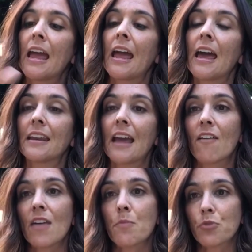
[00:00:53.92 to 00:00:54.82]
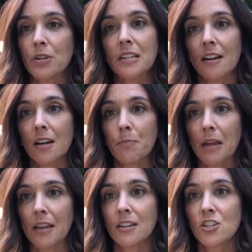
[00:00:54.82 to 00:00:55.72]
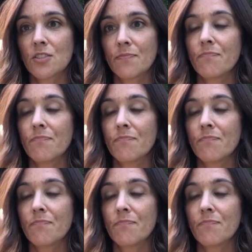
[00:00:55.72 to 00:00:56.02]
and have that printed on a page.